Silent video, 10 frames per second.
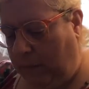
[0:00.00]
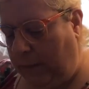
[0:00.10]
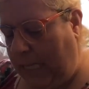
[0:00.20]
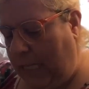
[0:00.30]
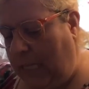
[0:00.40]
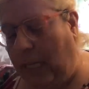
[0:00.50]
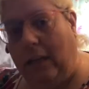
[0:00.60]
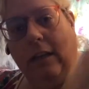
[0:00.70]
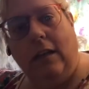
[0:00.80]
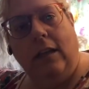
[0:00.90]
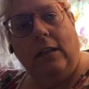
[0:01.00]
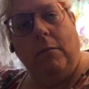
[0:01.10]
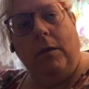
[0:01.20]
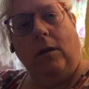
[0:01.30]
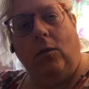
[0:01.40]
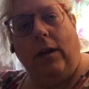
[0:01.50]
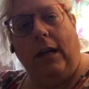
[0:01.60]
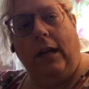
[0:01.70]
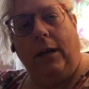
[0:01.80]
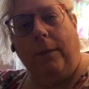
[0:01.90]
beginning, the middle right
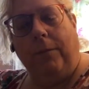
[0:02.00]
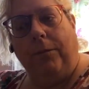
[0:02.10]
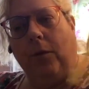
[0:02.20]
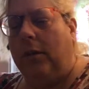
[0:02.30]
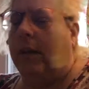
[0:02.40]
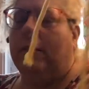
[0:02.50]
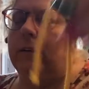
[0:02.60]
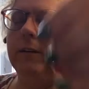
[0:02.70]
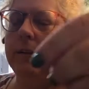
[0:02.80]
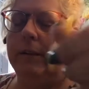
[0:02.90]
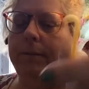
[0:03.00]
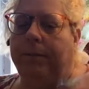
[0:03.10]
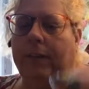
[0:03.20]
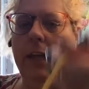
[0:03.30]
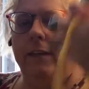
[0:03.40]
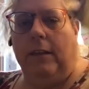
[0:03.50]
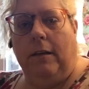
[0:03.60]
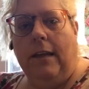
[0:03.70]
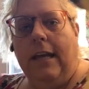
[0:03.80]
here, or not, or the, yeah, the,